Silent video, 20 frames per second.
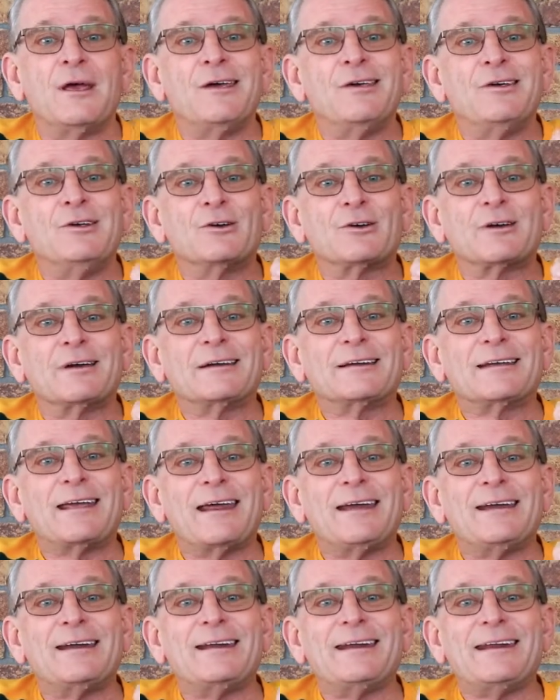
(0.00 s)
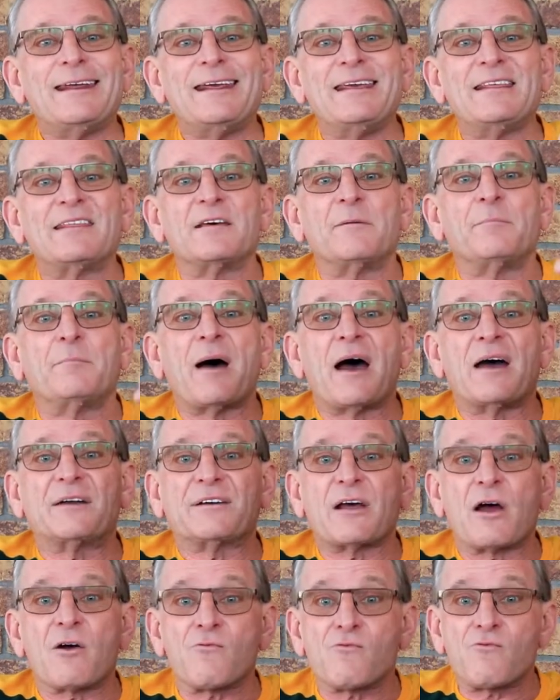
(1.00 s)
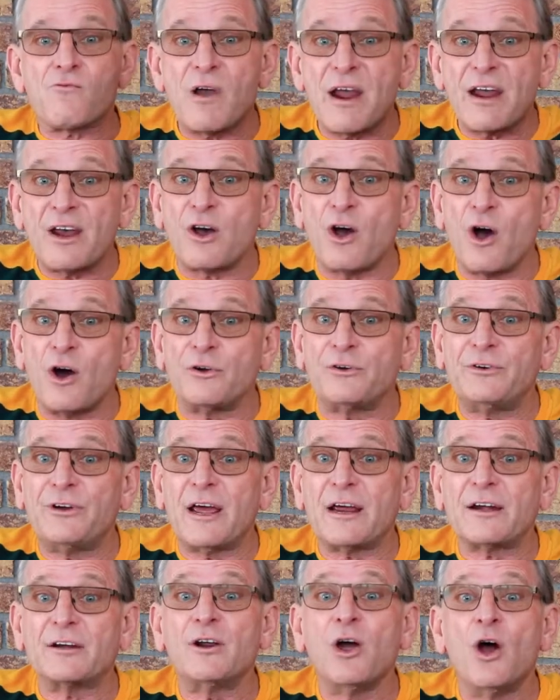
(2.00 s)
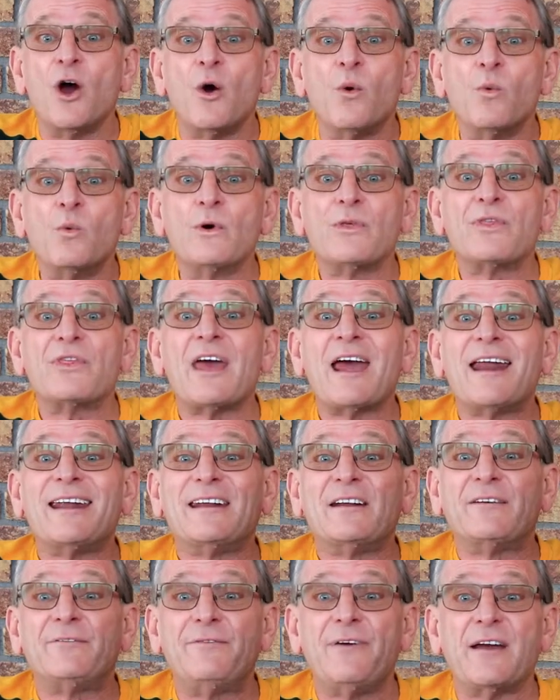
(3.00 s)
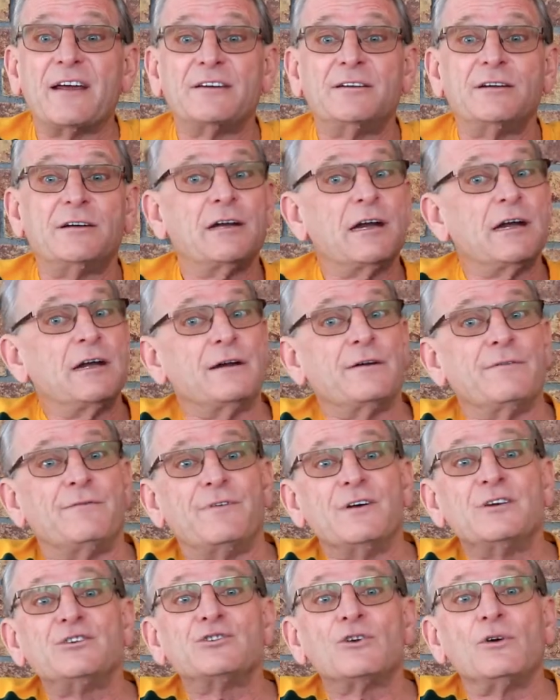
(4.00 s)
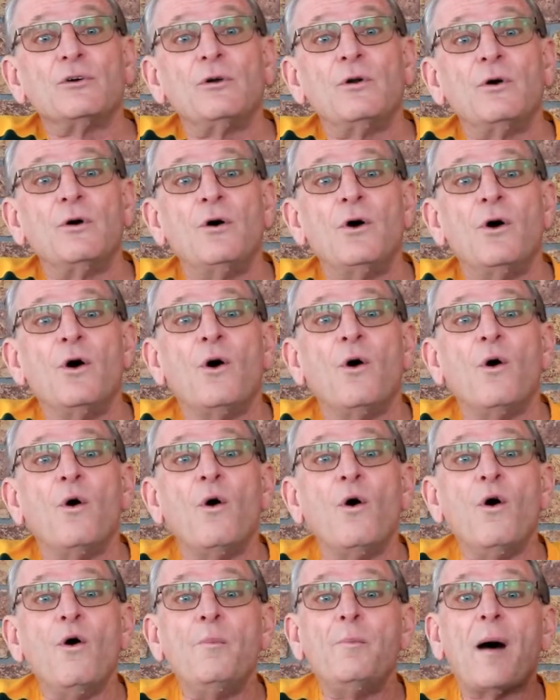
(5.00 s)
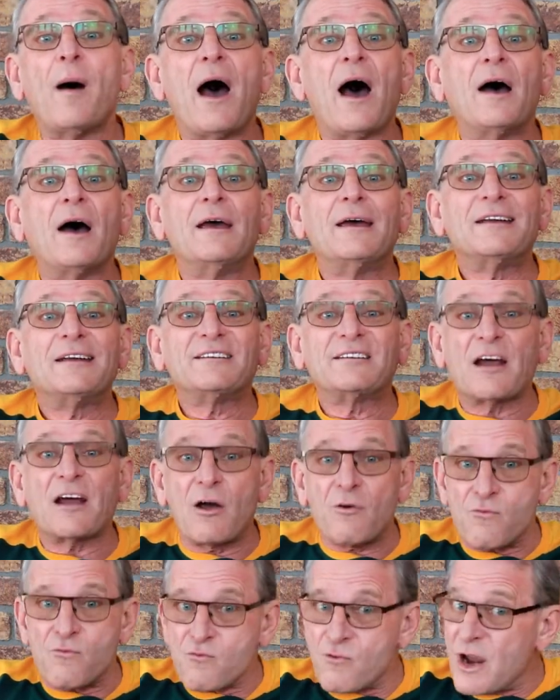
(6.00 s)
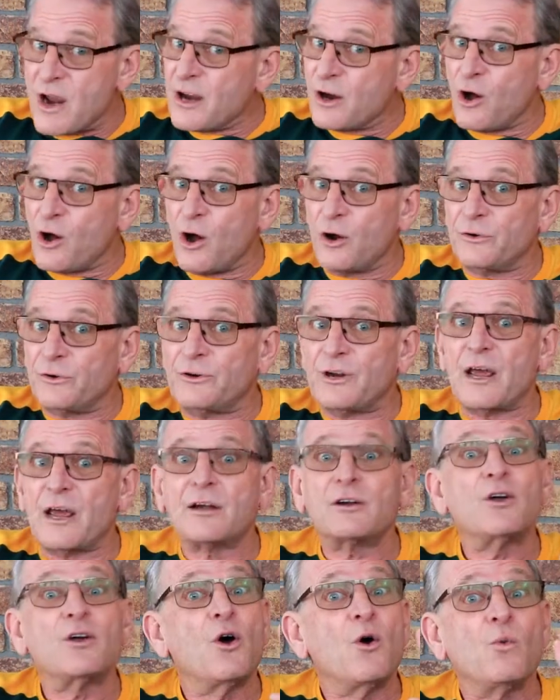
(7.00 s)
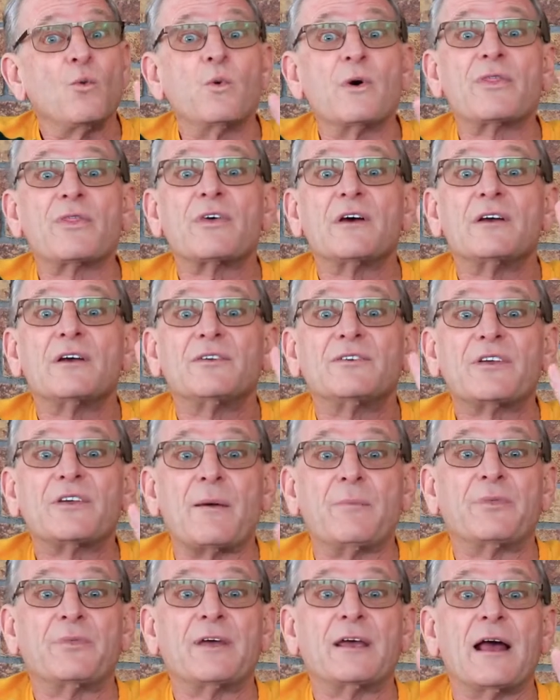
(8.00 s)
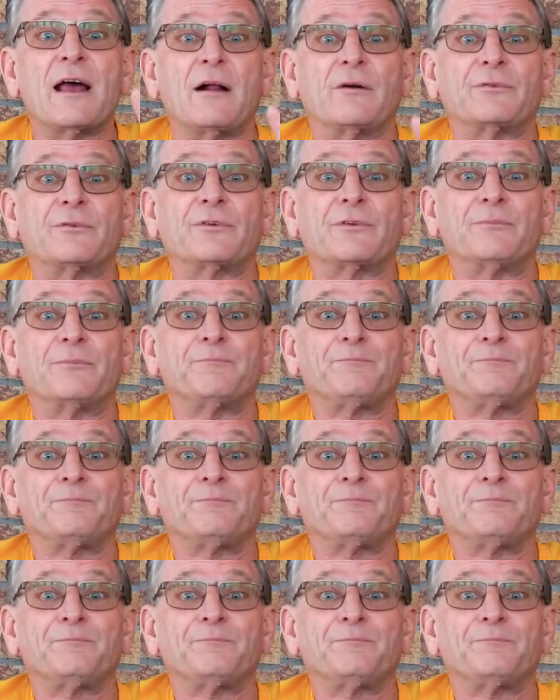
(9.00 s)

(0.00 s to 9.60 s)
You can get it either by direct contact with an infected individual or by direct contact with something else.